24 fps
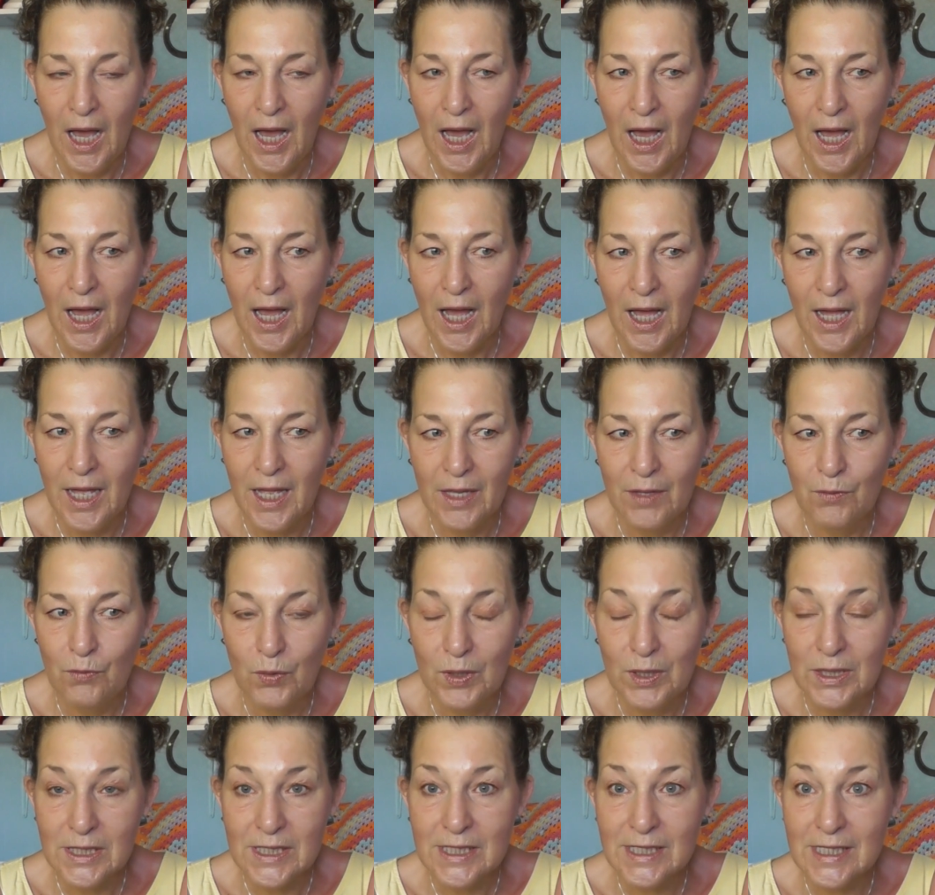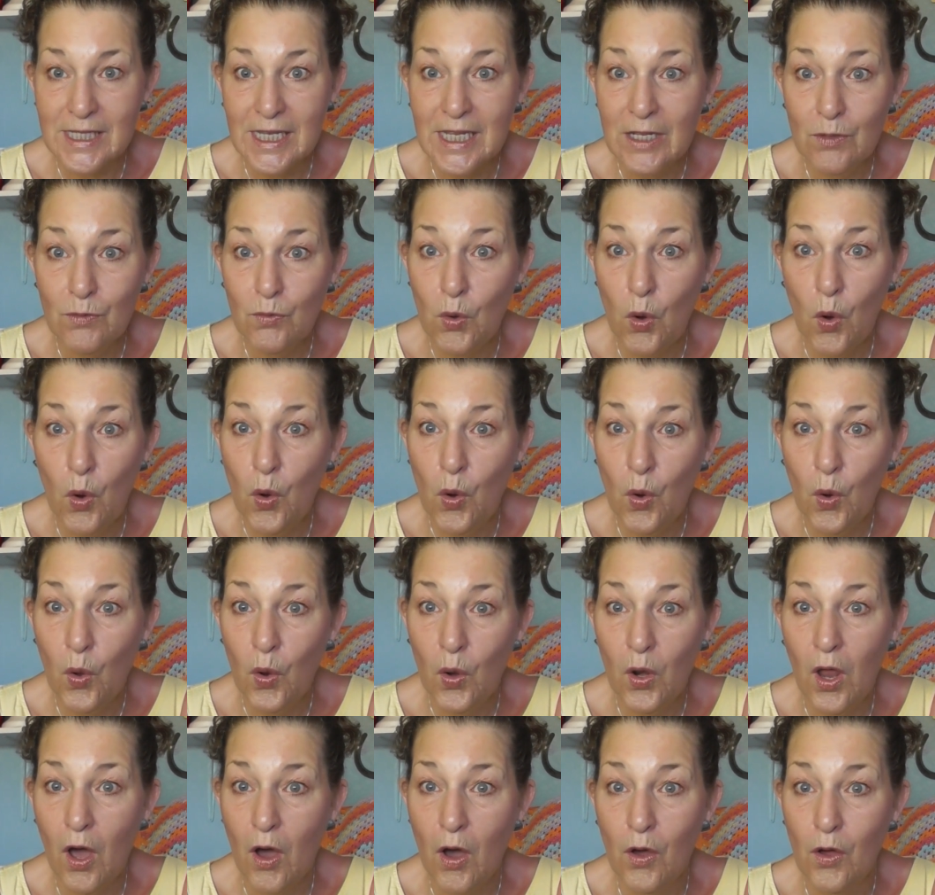I will see you
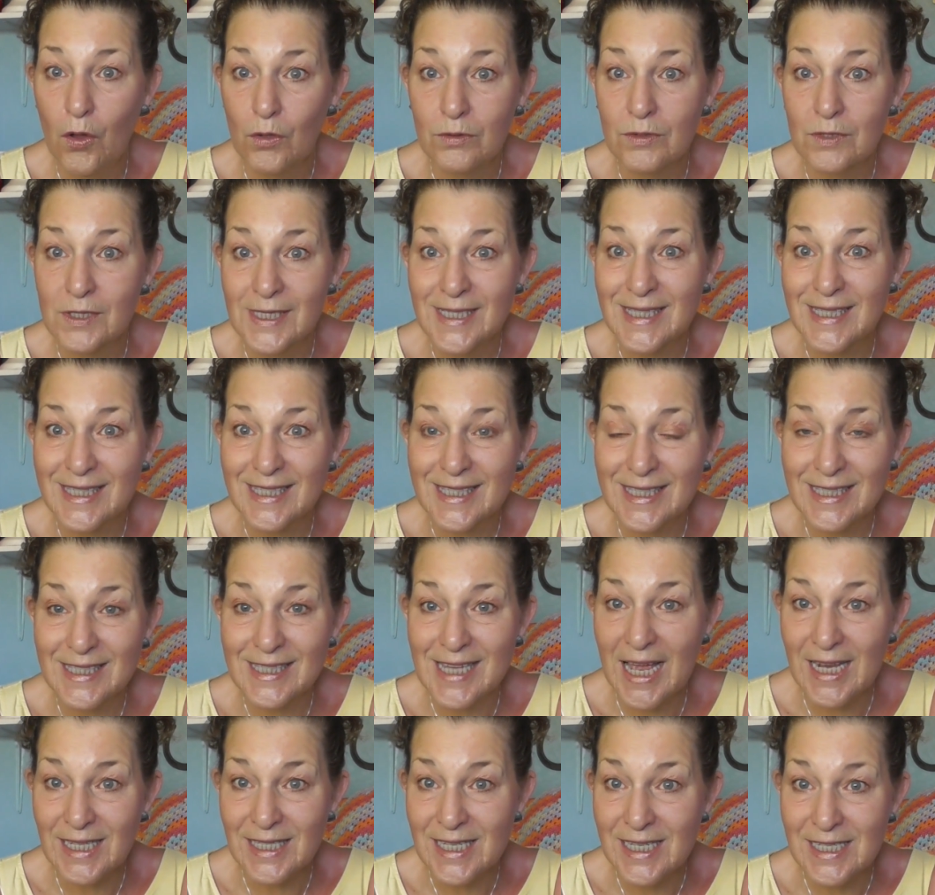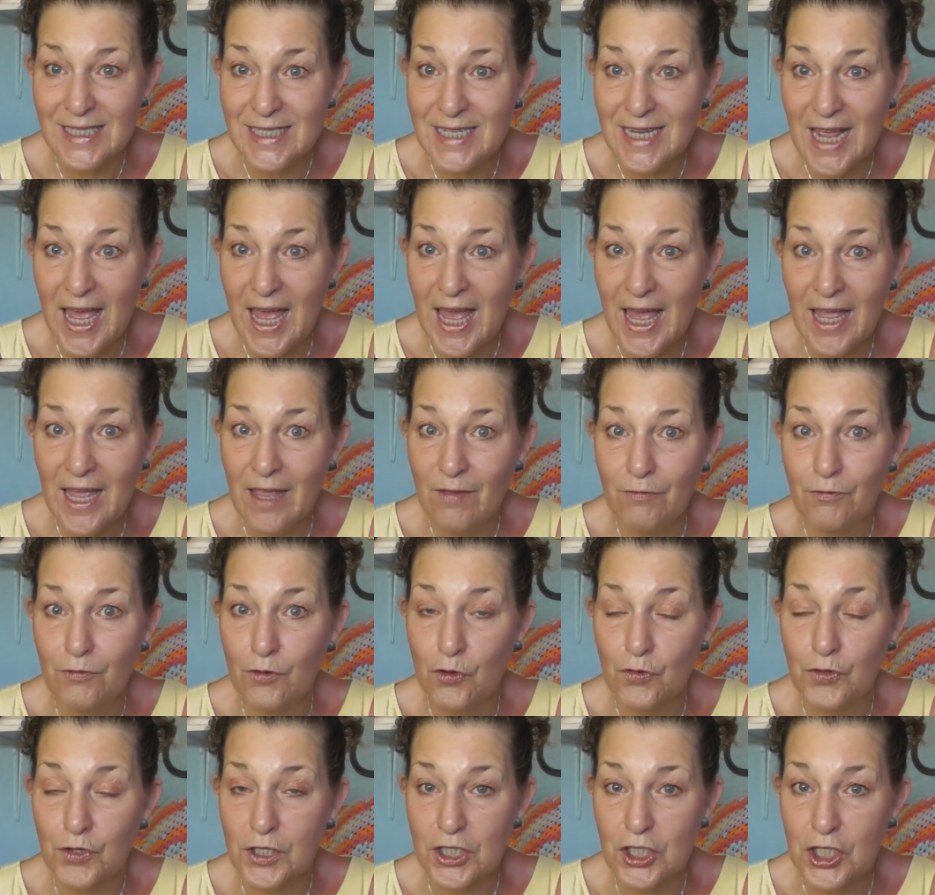all on Saturday
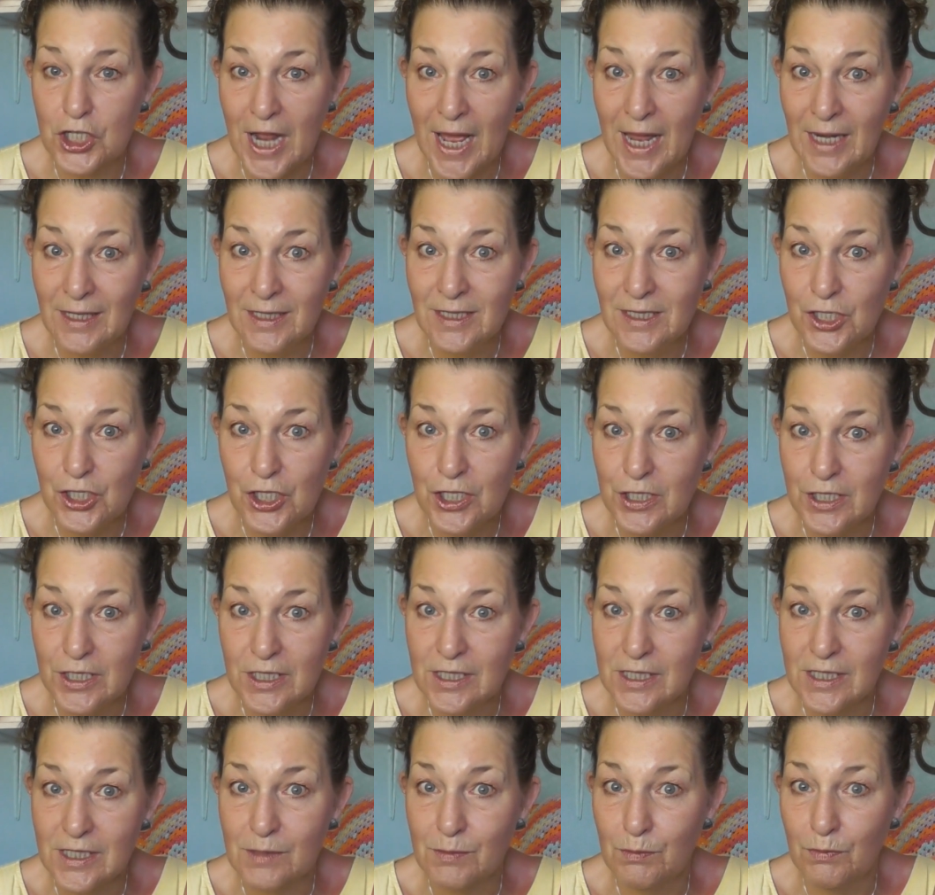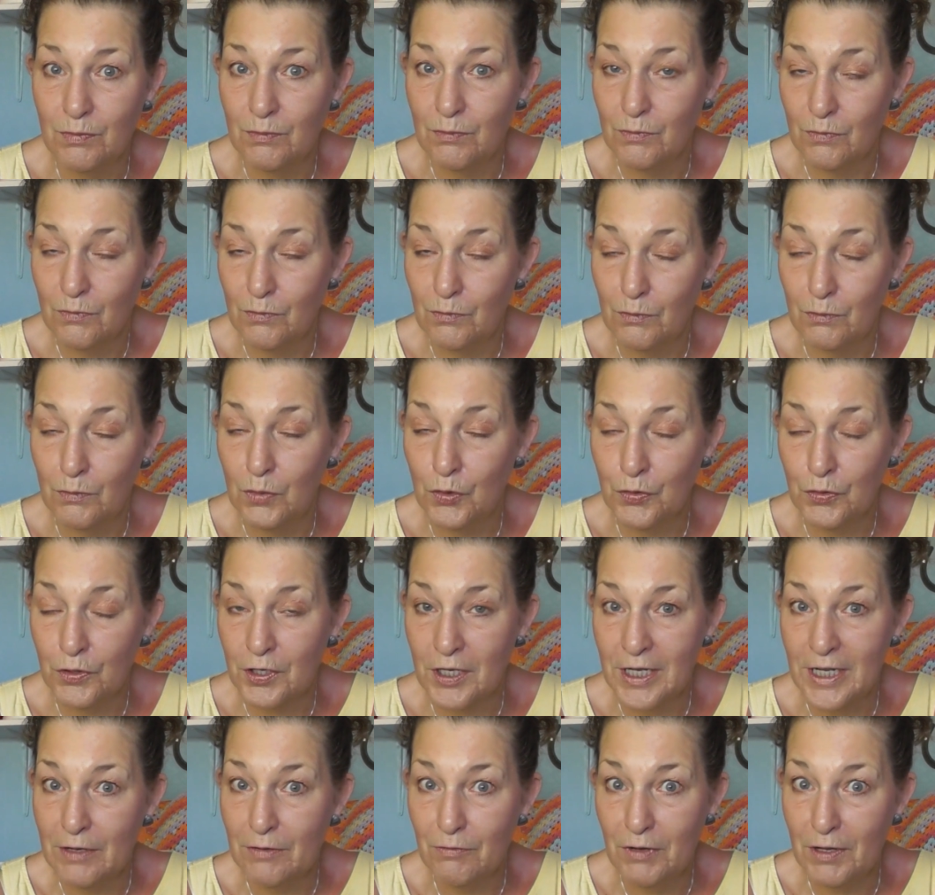for the challenges
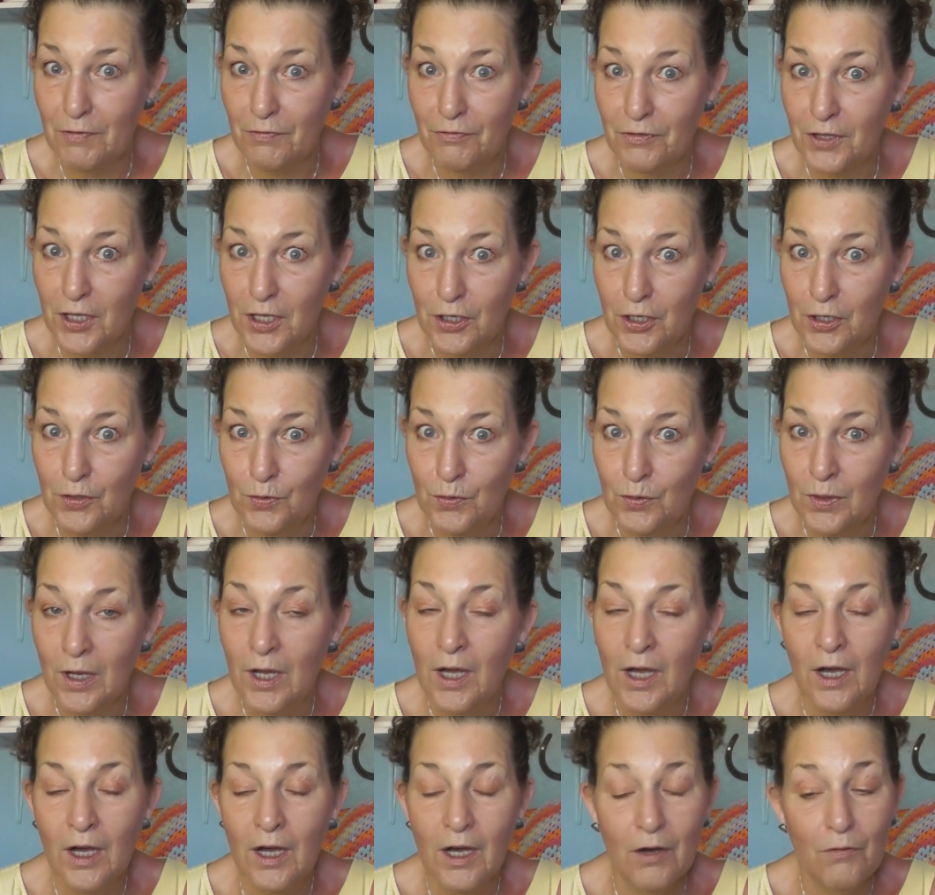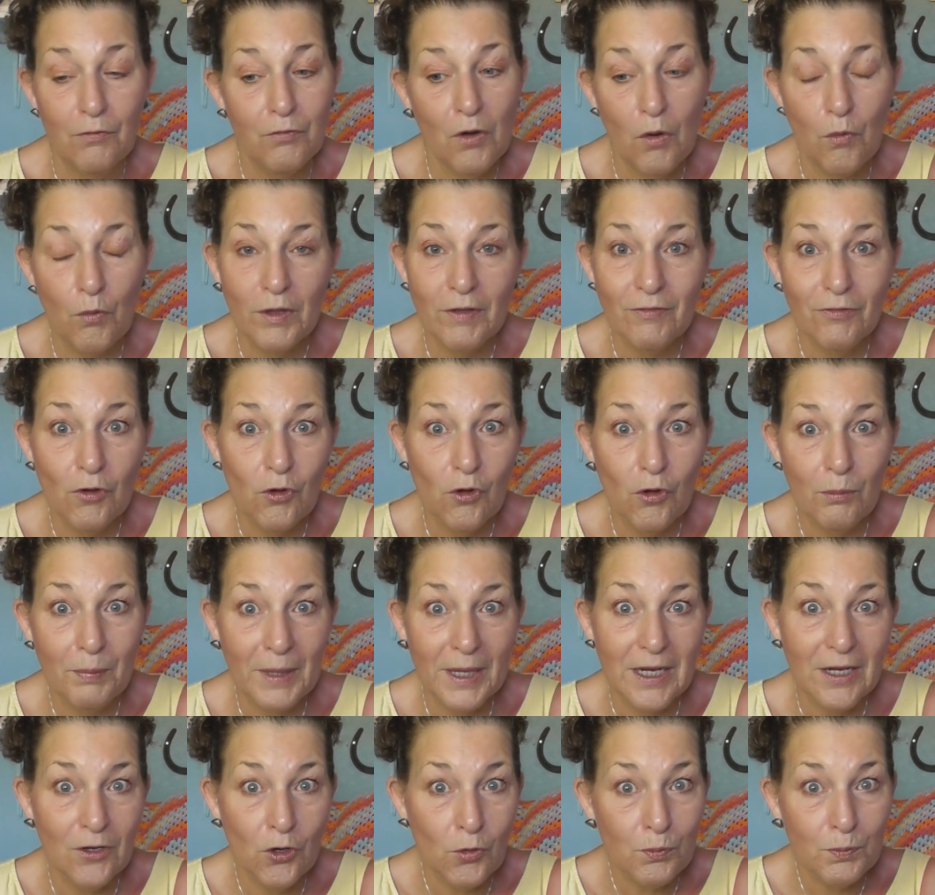monthly review of what we've all
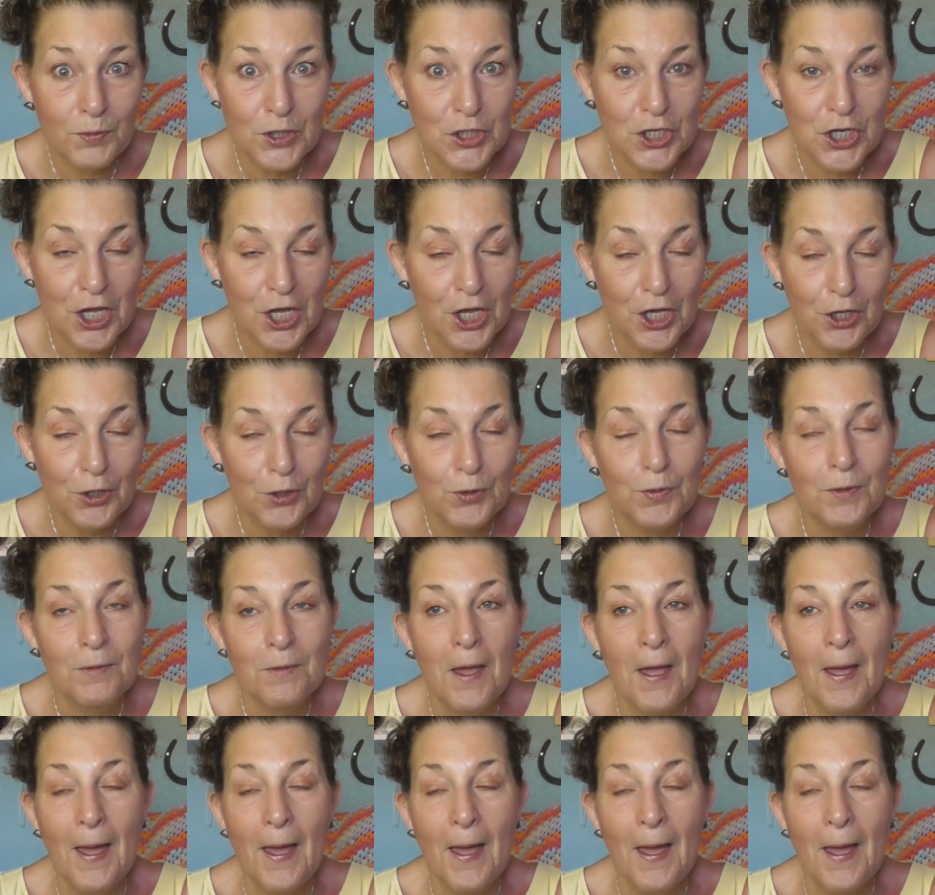been up to,